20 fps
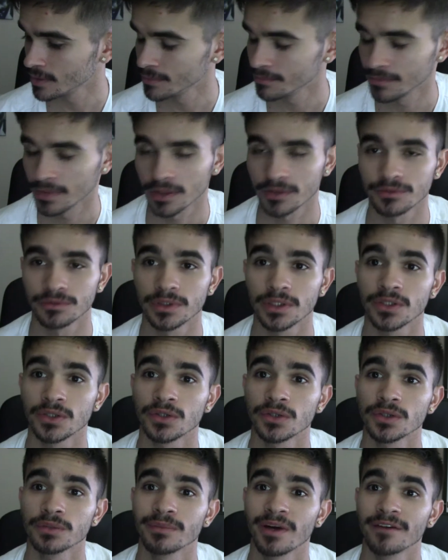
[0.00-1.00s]
About to
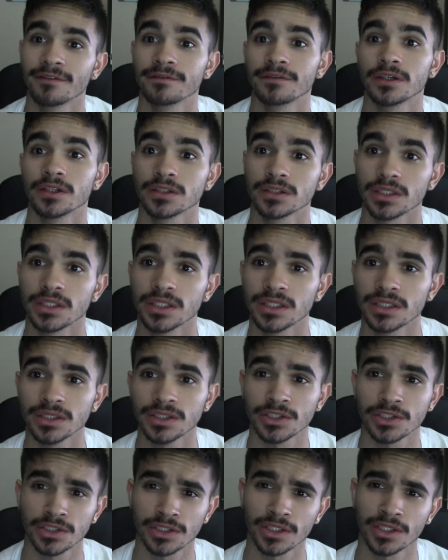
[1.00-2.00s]
record my first
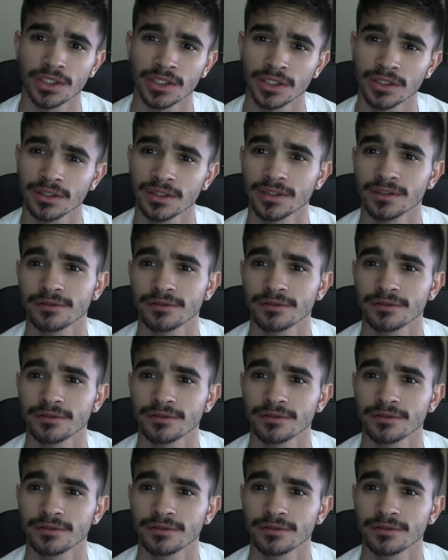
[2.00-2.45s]
English song,